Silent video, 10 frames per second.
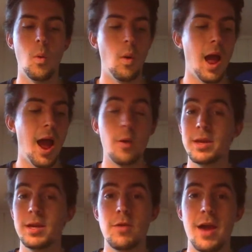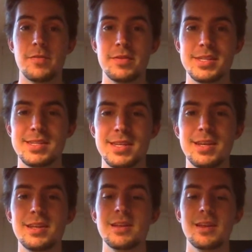how he crafted the
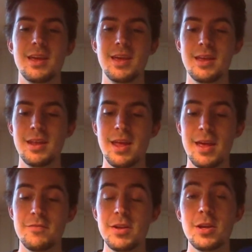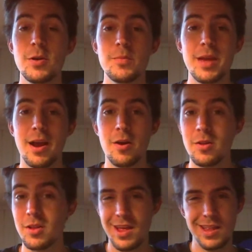scene in a video that
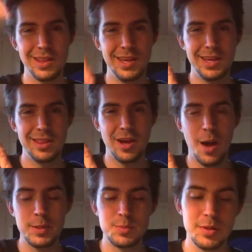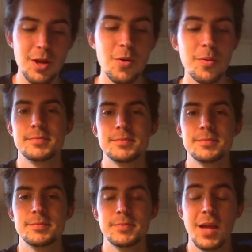I'll link in the comments below.
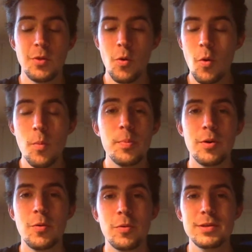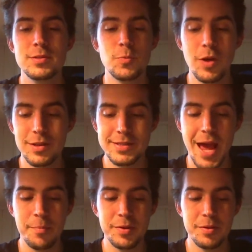And the whole book was well
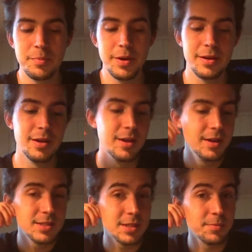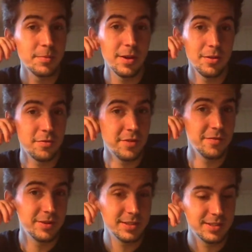adapted, but some of my other
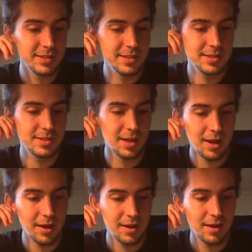favorite scenes that